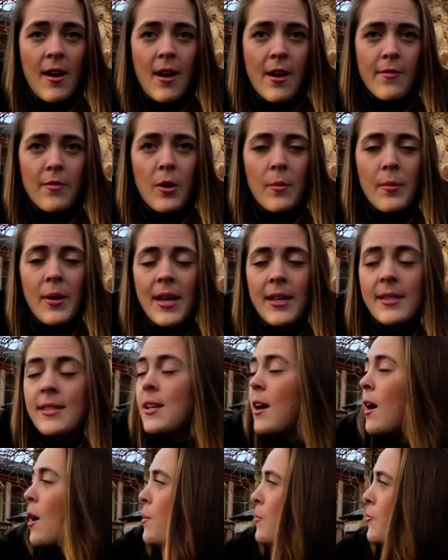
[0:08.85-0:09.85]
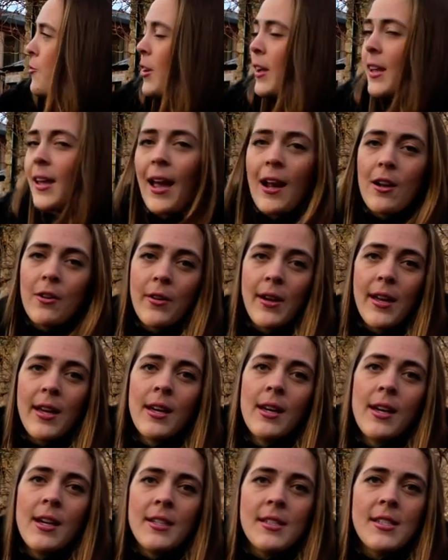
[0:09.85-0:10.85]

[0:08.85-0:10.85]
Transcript: I've come here to Upfront Gallery